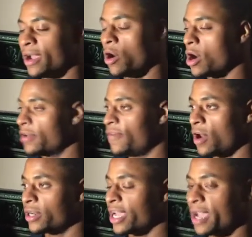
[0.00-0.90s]
Play hard and
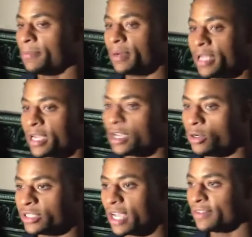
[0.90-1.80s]
follow the game plan.
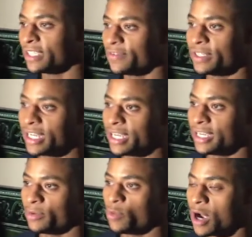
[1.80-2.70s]
Coach gave us
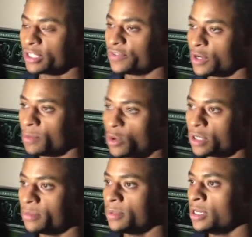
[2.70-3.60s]
everything. We watched film
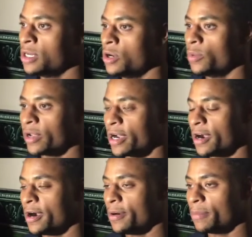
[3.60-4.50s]
on him. We
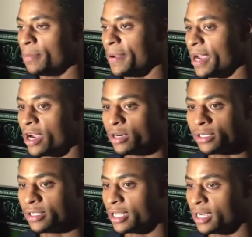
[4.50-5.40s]

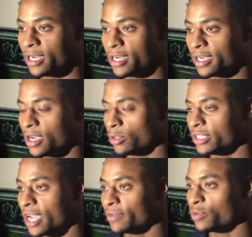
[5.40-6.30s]
prepared.
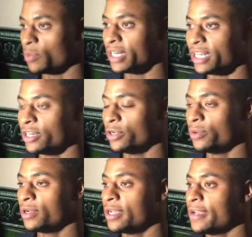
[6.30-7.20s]
Coach gave us what we need to
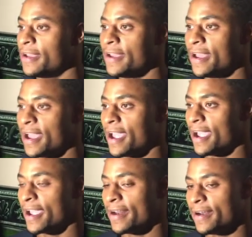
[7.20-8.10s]
do.
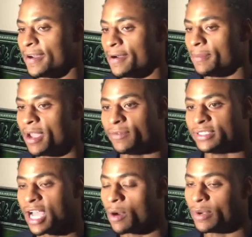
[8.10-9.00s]
And
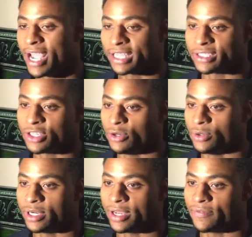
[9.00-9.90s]
every time we execute
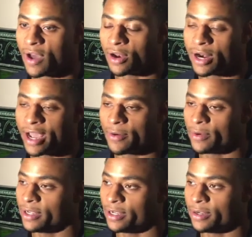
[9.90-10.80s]
and follow that,
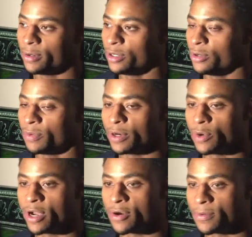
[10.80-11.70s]
we do
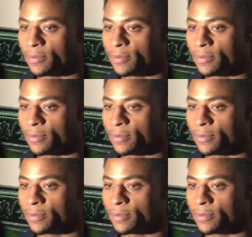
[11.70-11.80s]
pretty well.